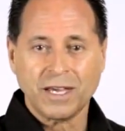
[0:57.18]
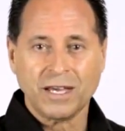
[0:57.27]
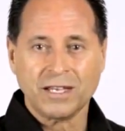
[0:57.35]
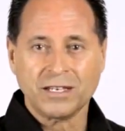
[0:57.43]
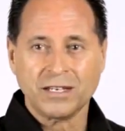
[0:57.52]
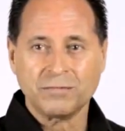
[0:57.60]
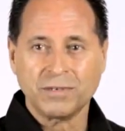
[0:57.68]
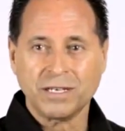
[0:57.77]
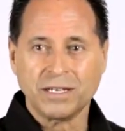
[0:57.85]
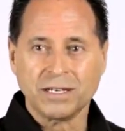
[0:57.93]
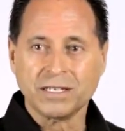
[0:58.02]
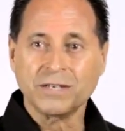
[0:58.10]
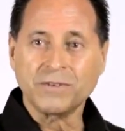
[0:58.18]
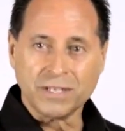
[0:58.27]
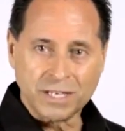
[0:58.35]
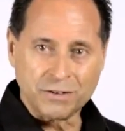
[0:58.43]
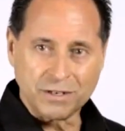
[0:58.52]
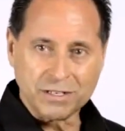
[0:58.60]
and be a
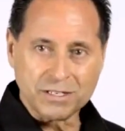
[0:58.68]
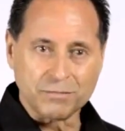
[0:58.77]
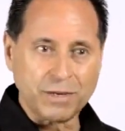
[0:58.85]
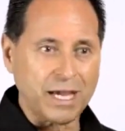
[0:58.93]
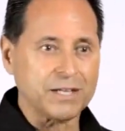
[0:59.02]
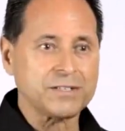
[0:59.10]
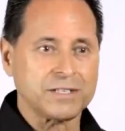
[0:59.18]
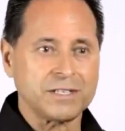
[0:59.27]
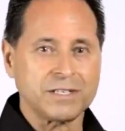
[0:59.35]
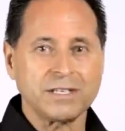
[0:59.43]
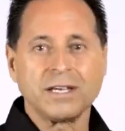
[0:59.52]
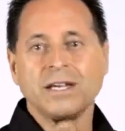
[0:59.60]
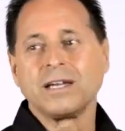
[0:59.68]
loving, caring, compassionate,